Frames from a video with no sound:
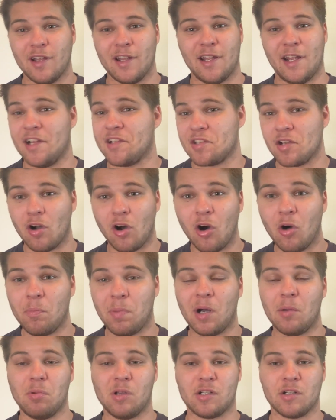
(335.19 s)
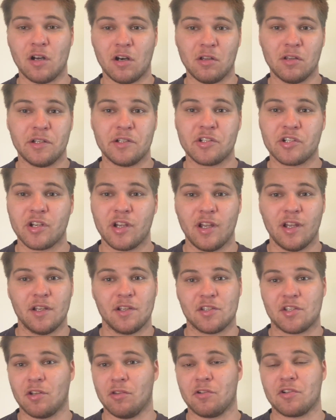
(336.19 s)
It's all public knowledge,
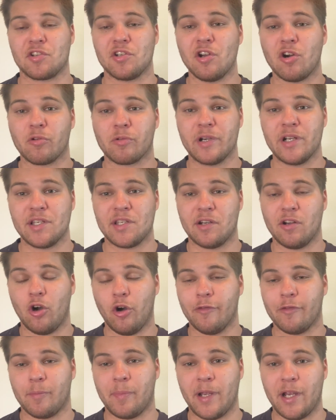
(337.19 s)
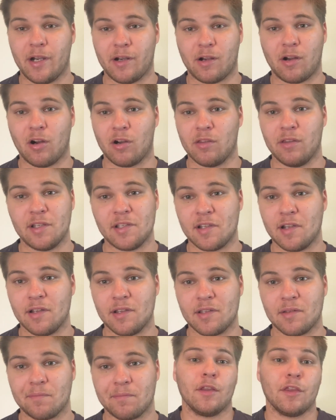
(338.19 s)
so there's no reason to overpay on a card these
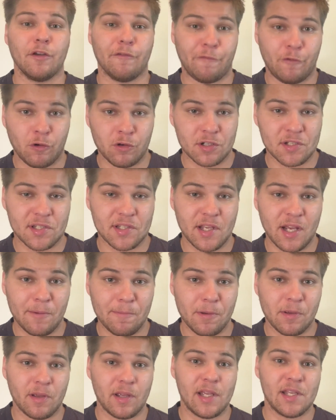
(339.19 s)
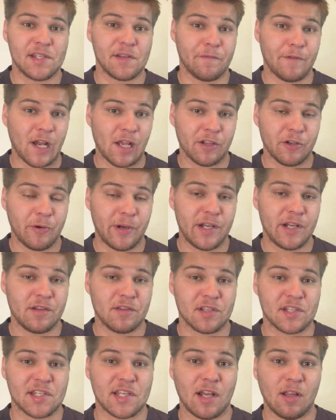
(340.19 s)
days. The fourth step is evaluating
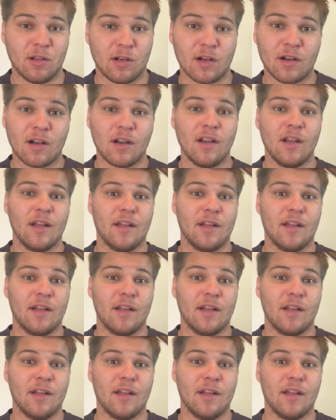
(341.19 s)
the seller.